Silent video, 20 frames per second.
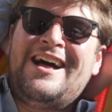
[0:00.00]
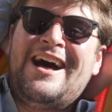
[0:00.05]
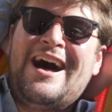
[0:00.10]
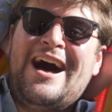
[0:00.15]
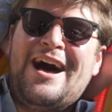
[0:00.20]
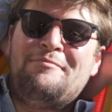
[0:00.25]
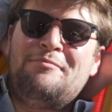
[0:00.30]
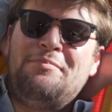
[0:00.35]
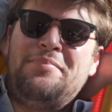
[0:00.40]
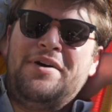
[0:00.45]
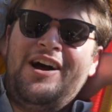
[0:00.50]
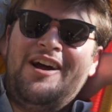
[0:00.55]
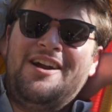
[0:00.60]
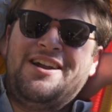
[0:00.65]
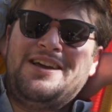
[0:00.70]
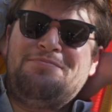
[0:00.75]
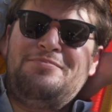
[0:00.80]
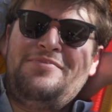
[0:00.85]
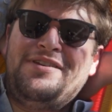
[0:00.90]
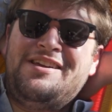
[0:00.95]
I'm
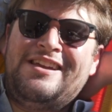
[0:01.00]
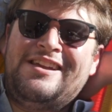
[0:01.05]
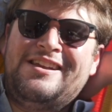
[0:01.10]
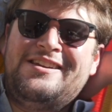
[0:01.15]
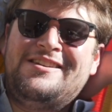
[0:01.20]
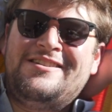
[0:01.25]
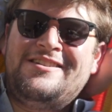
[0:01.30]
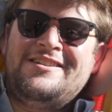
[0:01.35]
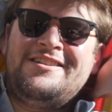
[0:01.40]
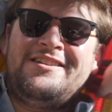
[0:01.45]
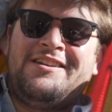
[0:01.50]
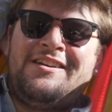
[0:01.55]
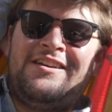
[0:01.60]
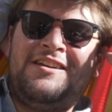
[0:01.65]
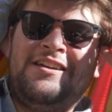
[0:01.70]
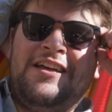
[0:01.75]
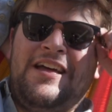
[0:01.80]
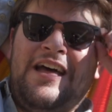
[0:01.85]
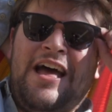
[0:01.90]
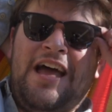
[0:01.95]
Party Pete,
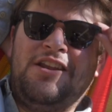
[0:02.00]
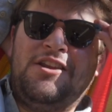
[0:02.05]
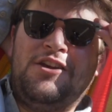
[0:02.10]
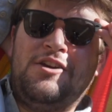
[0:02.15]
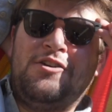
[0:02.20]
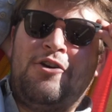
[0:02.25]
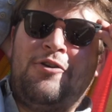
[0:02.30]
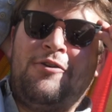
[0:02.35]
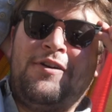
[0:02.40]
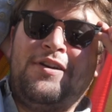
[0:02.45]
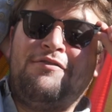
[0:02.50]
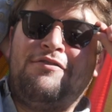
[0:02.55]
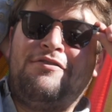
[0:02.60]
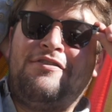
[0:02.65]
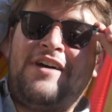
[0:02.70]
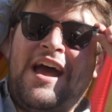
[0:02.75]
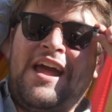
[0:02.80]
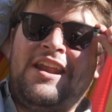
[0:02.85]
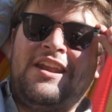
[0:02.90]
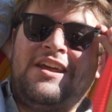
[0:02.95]
and you're
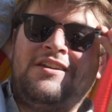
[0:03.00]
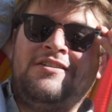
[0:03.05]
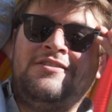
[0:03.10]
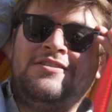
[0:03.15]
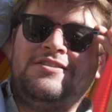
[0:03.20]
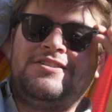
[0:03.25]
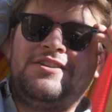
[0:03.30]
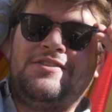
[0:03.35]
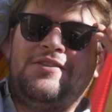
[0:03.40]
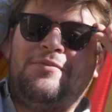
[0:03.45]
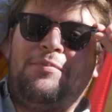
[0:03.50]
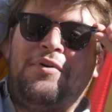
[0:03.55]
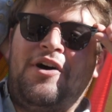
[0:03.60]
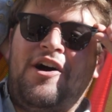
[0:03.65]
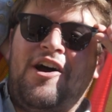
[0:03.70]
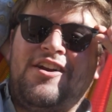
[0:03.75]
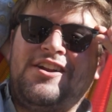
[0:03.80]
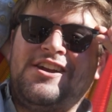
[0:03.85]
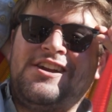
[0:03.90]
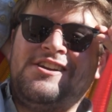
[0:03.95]
invited to the
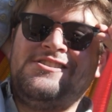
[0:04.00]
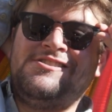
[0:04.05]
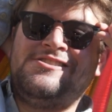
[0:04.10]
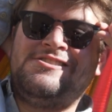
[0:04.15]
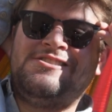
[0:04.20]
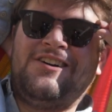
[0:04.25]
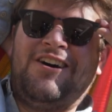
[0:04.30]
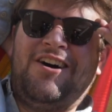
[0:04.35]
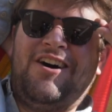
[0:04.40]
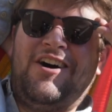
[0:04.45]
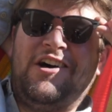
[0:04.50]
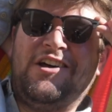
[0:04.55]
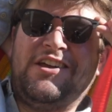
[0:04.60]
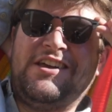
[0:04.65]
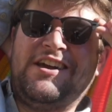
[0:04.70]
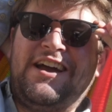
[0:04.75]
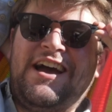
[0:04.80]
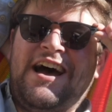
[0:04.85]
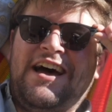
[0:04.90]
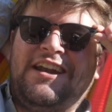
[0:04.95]
party. All
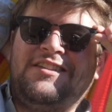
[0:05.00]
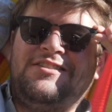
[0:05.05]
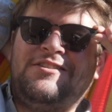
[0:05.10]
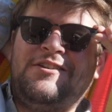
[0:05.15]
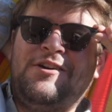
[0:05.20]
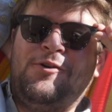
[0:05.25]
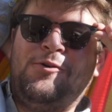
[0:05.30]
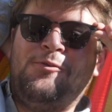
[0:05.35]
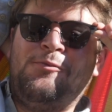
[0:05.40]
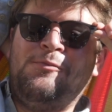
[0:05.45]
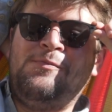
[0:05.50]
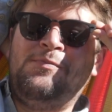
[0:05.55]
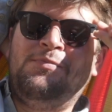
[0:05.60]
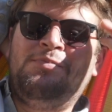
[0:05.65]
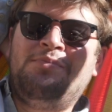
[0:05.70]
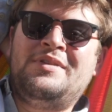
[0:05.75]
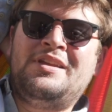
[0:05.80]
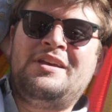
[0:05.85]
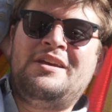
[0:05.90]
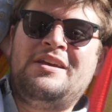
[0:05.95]
you gotta do
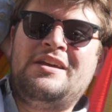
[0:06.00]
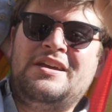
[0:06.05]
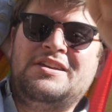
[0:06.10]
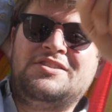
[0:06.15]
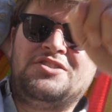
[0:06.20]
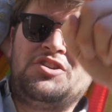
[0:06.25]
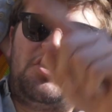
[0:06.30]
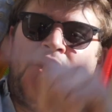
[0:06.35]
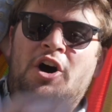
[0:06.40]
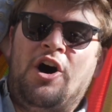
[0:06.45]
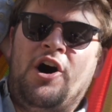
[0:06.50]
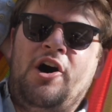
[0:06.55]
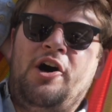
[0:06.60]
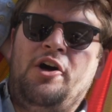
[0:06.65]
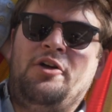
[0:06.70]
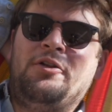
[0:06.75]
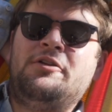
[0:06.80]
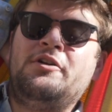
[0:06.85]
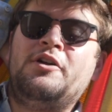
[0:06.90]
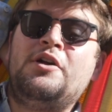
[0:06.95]
is
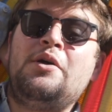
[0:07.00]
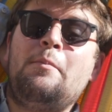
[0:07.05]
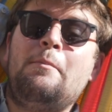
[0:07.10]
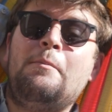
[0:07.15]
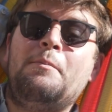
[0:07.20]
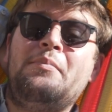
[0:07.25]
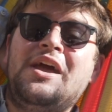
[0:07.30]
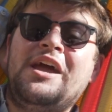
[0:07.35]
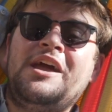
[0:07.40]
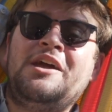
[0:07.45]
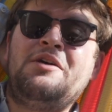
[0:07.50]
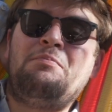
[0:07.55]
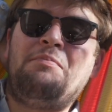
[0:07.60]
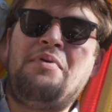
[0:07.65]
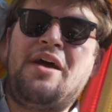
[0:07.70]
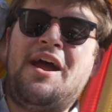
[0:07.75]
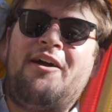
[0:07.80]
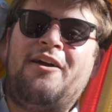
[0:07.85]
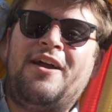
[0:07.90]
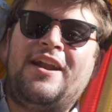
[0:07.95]
call Big
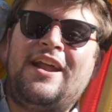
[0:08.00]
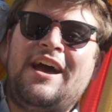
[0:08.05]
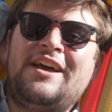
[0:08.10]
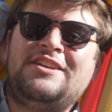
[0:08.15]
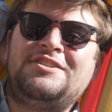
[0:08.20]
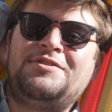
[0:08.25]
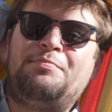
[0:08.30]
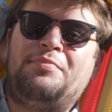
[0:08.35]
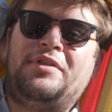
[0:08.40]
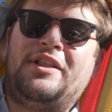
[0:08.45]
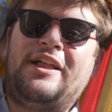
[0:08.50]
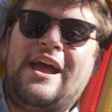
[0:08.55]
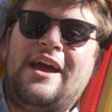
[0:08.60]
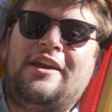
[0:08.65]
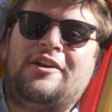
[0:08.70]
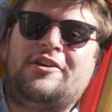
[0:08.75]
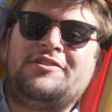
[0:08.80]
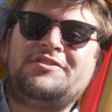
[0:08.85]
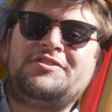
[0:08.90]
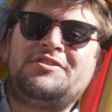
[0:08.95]
Paradise
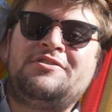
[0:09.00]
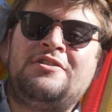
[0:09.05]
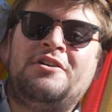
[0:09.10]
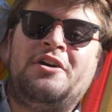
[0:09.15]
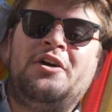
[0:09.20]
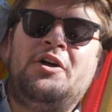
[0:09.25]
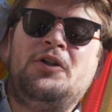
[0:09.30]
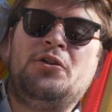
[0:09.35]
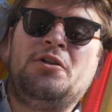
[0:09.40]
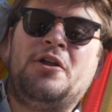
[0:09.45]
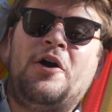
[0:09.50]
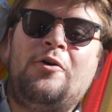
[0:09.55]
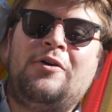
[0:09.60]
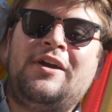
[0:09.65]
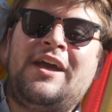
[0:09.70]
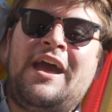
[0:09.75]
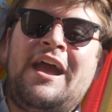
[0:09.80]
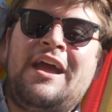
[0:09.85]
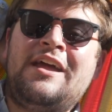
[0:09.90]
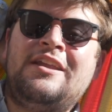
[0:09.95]
Planners,
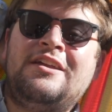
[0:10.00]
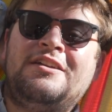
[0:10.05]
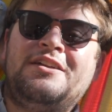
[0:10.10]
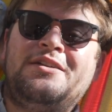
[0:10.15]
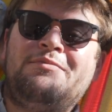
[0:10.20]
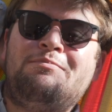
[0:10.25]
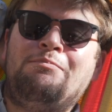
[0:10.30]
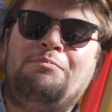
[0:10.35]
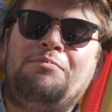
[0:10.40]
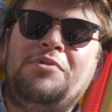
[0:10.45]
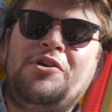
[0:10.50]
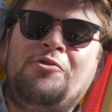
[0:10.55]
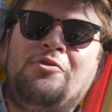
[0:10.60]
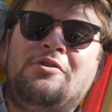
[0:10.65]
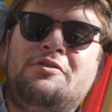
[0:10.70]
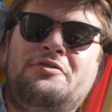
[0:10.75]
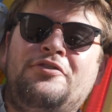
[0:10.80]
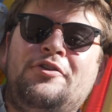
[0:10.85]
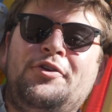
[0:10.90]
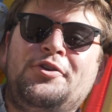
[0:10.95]
located in
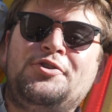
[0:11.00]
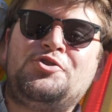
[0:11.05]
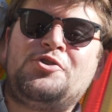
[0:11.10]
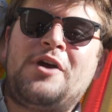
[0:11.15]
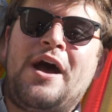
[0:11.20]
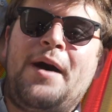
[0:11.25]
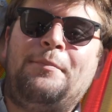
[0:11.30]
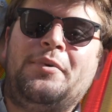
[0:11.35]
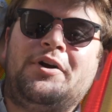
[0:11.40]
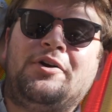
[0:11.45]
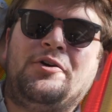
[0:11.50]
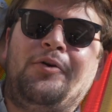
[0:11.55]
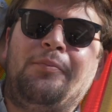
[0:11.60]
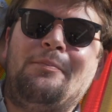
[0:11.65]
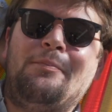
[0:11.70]
beautiful tropical